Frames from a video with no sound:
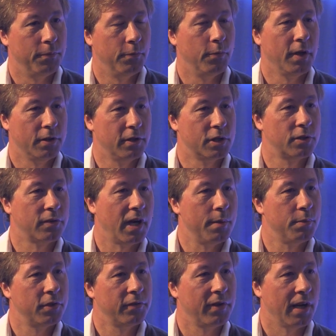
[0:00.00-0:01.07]
well
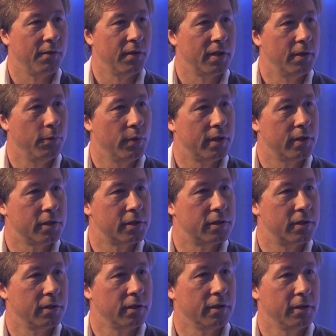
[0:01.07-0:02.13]
described gravity with
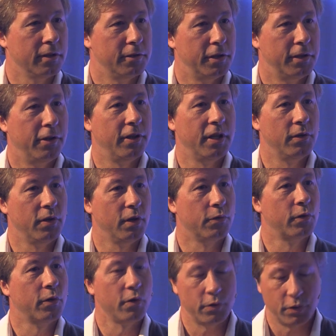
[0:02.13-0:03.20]
his theory of
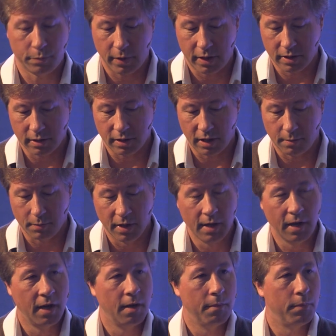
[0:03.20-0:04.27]
curved space-time
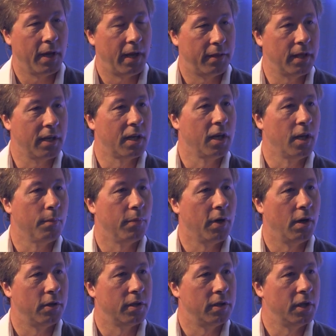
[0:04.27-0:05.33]
by thinking
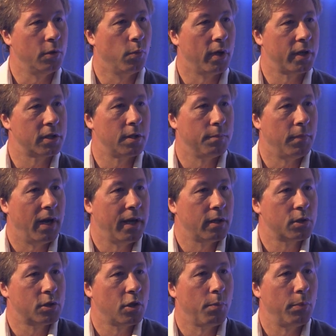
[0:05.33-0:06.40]
about indeed what is the
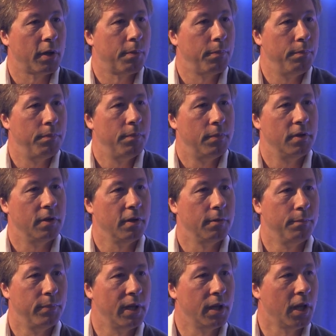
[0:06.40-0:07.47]
microscopic
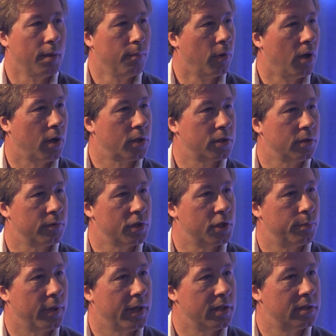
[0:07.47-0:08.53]
building blocks of the
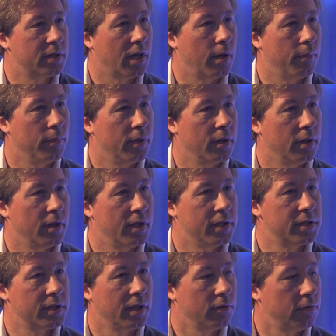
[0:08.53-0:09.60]
space-time
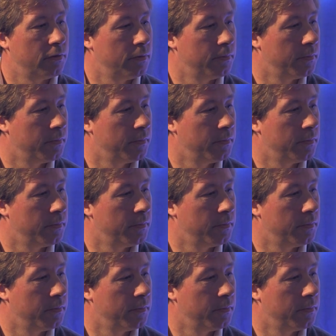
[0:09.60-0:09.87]
itself.